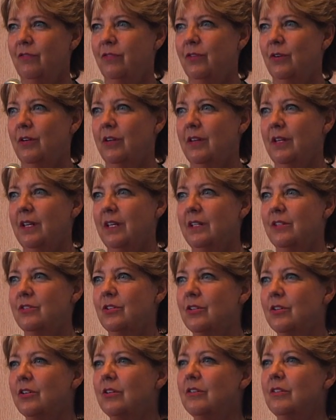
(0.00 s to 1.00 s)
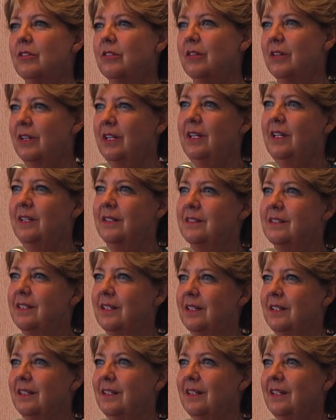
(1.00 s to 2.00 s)
for the eternal things
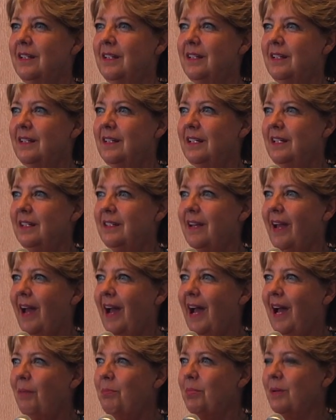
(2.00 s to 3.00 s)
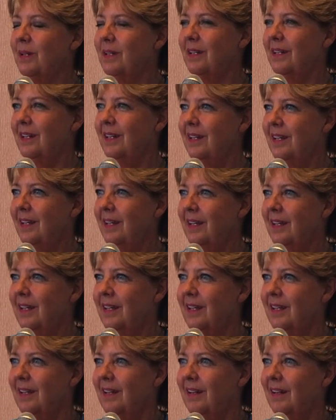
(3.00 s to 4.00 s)
that need to happen
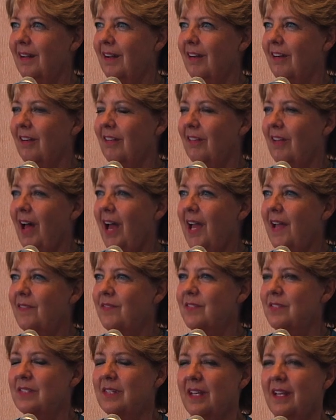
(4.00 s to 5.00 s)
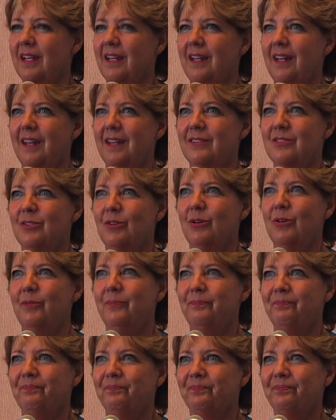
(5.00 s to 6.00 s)
in our lives? And
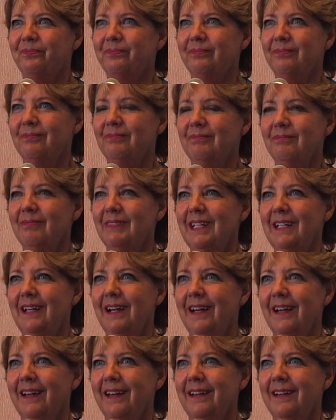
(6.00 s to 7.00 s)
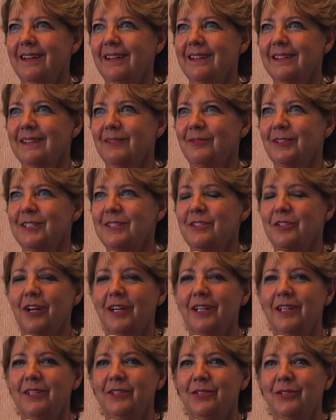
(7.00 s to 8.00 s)
so I was
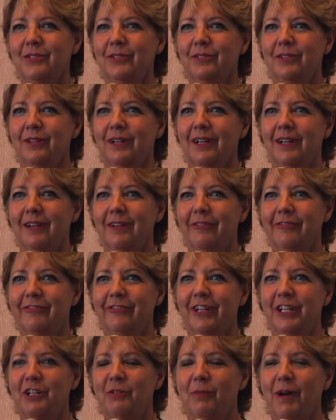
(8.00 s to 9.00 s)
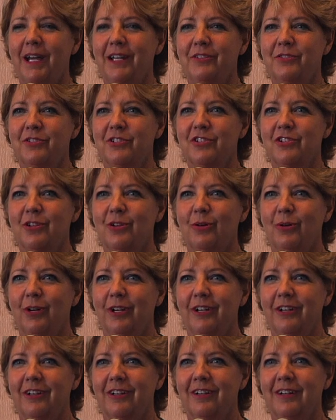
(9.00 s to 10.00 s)
talking to a friend of mine, Tricia
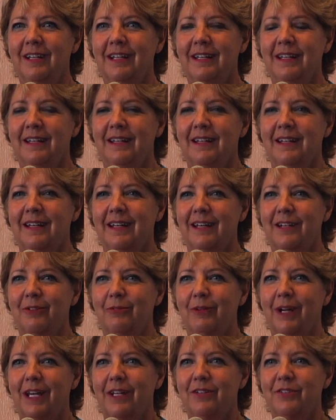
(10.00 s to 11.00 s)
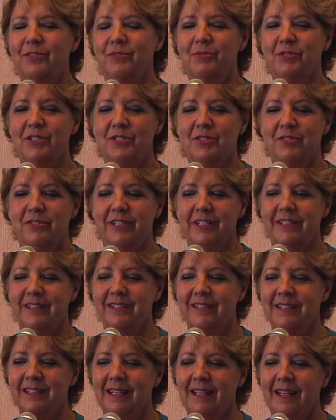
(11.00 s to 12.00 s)
Goyer, at a writer's
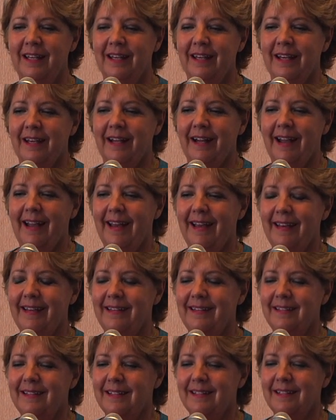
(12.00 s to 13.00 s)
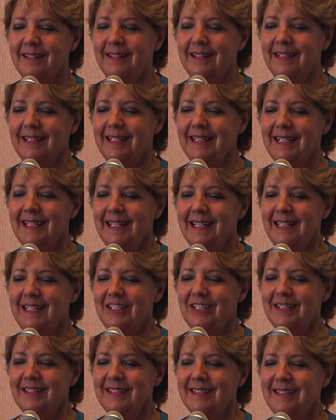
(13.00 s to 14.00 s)
retreat, and
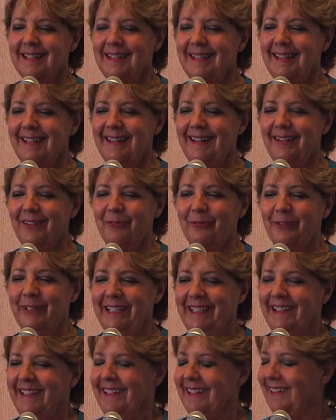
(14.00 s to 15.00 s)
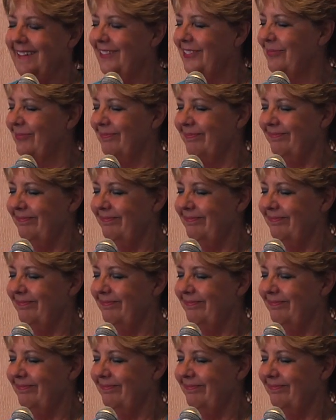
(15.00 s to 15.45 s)
just in a really